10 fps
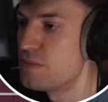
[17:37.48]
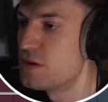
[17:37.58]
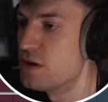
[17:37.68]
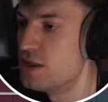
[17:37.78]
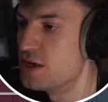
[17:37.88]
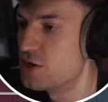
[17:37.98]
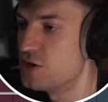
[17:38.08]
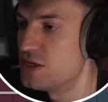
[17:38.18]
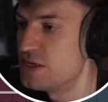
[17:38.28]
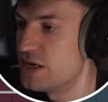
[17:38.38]
and then go
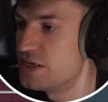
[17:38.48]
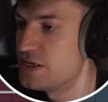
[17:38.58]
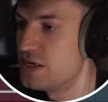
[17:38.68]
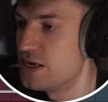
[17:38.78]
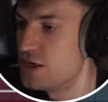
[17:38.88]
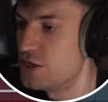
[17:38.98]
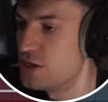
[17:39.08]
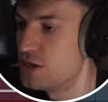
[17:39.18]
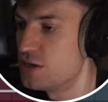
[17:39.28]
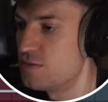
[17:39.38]
to
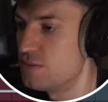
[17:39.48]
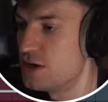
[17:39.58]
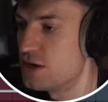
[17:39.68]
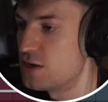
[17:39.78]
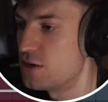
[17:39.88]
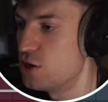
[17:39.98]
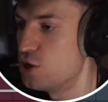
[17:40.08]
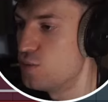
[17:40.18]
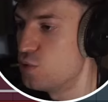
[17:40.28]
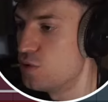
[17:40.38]
destination and click
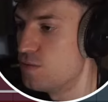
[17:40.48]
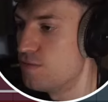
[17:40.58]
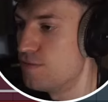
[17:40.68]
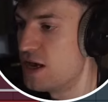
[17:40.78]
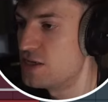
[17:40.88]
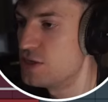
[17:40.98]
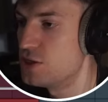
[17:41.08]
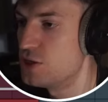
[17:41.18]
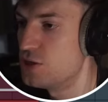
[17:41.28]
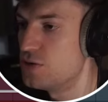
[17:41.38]
global master
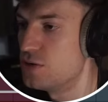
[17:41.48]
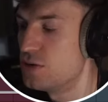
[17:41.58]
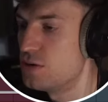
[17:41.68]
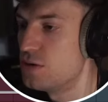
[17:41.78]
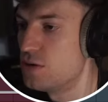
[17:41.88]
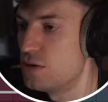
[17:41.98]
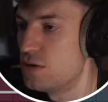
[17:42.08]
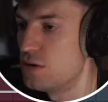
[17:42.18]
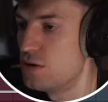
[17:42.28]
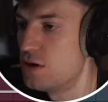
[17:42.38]
tune,
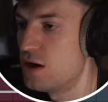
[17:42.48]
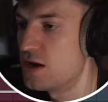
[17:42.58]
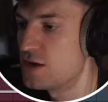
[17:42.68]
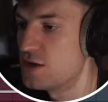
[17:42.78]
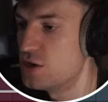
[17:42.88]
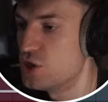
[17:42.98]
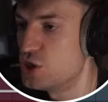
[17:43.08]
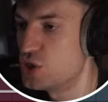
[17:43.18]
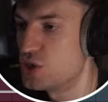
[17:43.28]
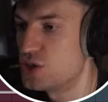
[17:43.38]
I can
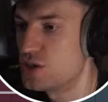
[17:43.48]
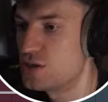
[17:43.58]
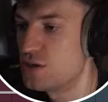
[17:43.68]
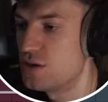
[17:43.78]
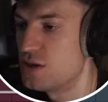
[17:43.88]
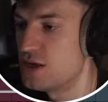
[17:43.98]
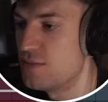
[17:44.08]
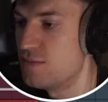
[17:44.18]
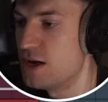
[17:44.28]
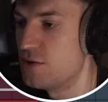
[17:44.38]
adjust the
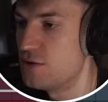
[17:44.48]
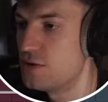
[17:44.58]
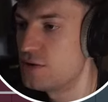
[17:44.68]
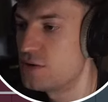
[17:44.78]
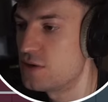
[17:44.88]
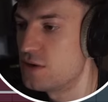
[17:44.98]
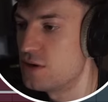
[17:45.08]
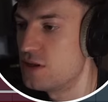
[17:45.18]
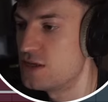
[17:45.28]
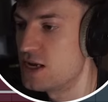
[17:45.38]
amount
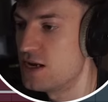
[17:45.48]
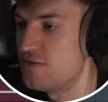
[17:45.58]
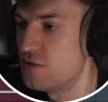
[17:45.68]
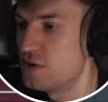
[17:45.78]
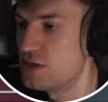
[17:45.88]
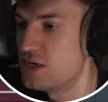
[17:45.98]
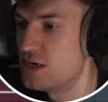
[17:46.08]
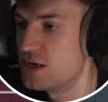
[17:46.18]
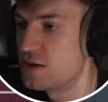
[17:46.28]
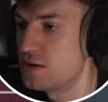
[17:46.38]
this LFO is hitting.